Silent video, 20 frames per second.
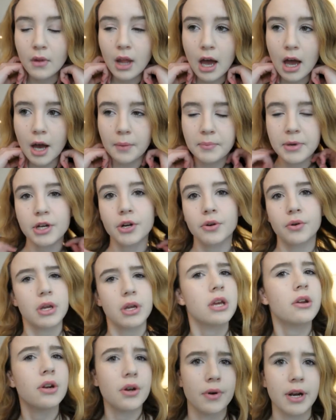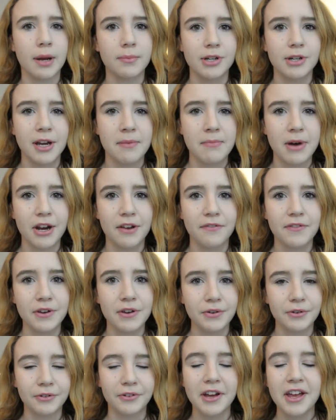You know what I'm talking about if
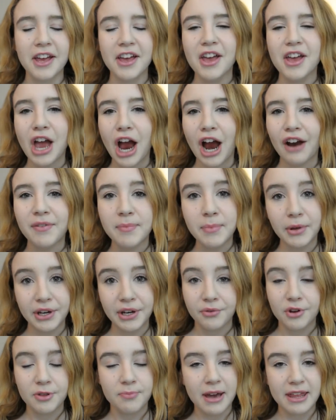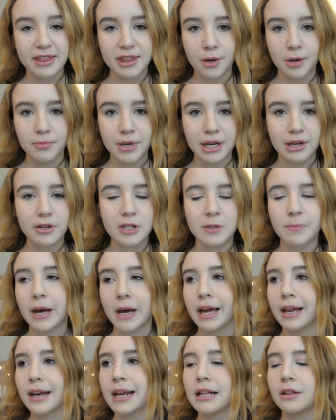you are familiar with my thumbnails,
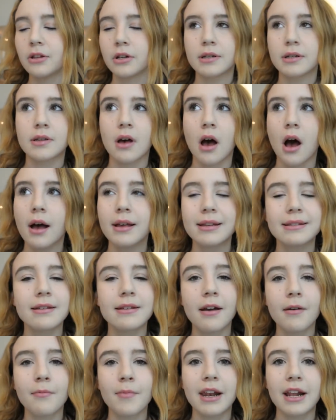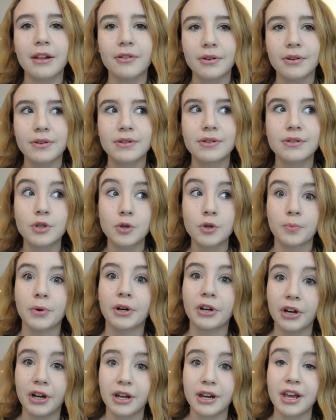but it looks awesome and it looks super
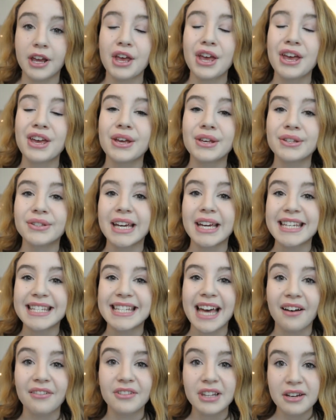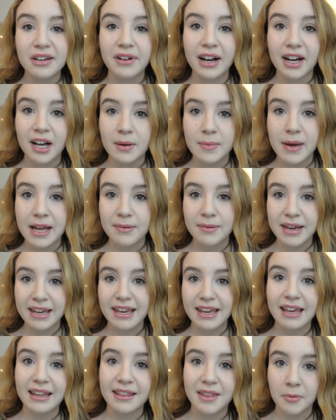good. So I definitely recommend
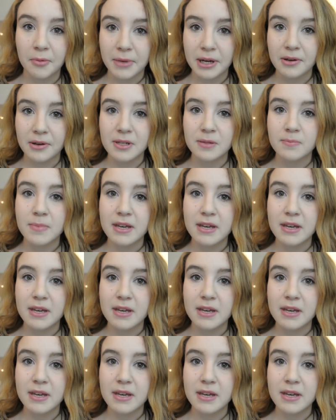making thumbnails.